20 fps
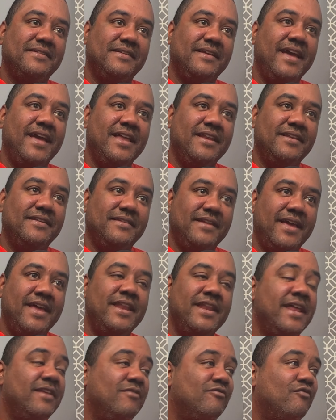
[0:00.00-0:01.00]
And
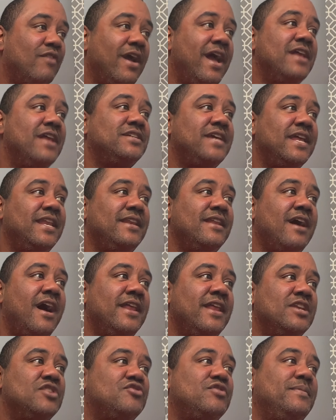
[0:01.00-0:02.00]
educating
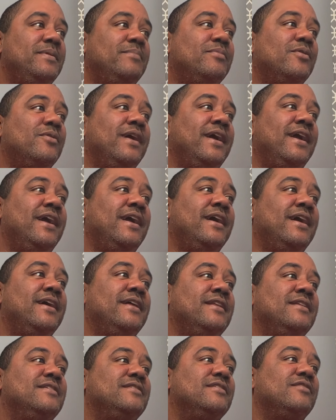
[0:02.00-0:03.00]
non-industry people
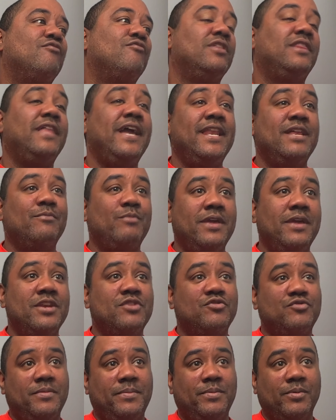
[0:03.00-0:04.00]
and relating with
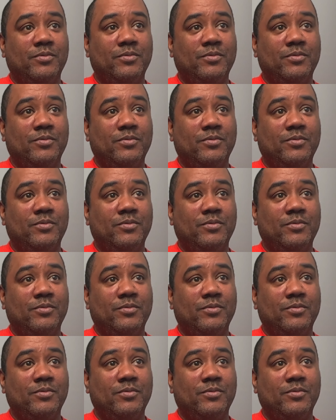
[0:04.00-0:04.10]
industry people